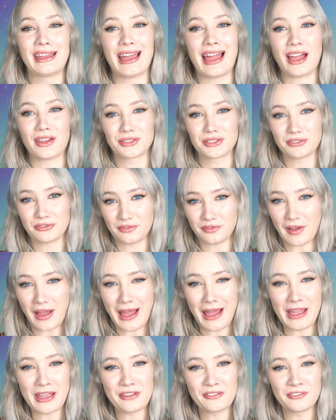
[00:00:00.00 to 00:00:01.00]
has
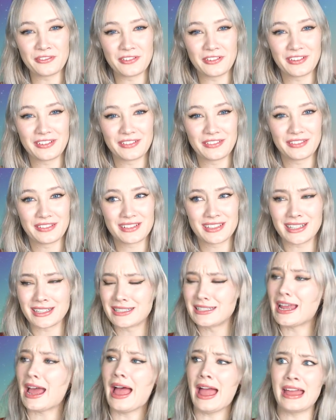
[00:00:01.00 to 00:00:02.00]
five to
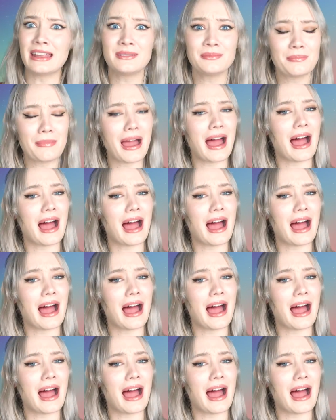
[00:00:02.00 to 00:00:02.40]
ten